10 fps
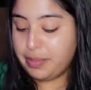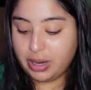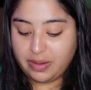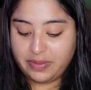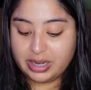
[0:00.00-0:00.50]

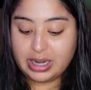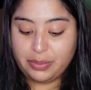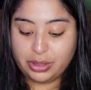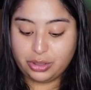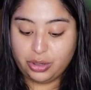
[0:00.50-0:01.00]
perfect. I
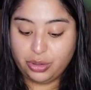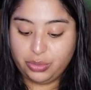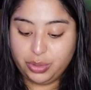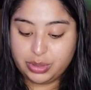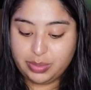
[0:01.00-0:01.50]
want the whole
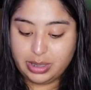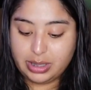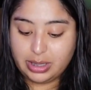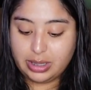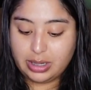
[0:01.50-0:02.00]
room to be
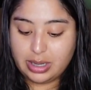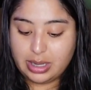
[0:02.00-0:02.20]
done.